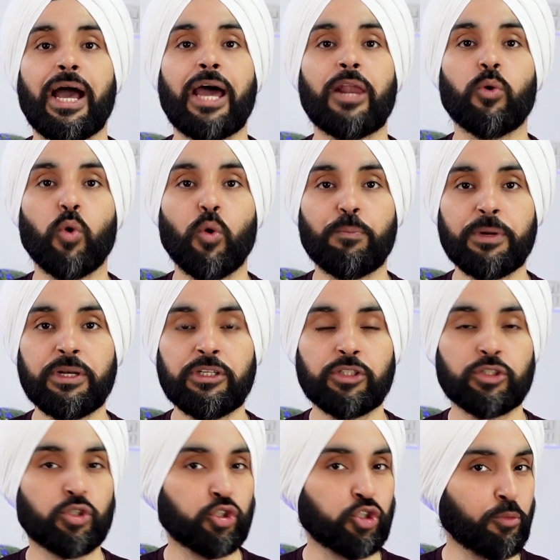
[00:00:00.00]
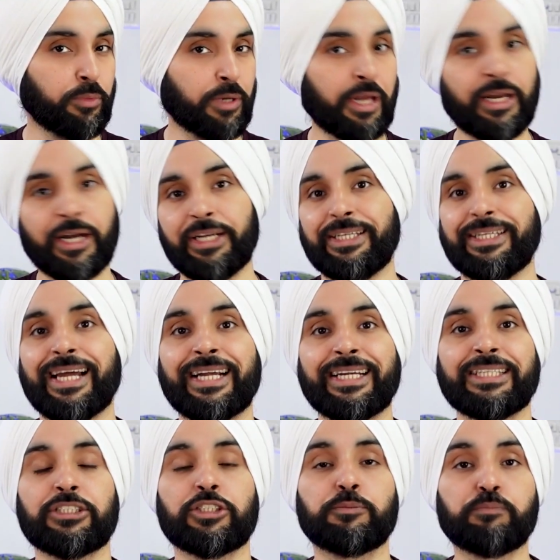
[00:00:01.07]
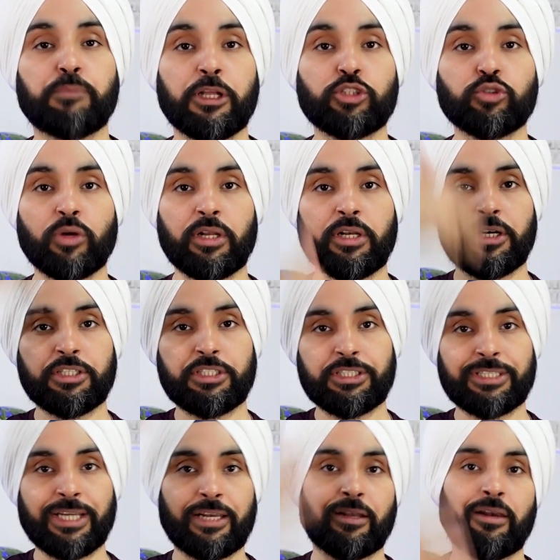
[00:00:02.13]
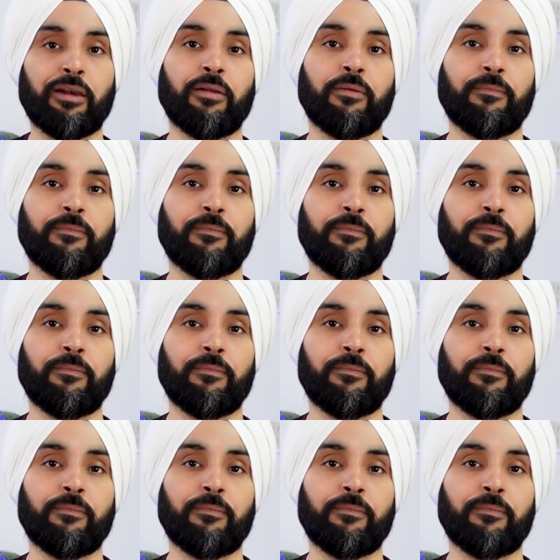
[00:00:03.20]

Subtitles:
and opens Sushumna Nadi, that is spiritual energy channel.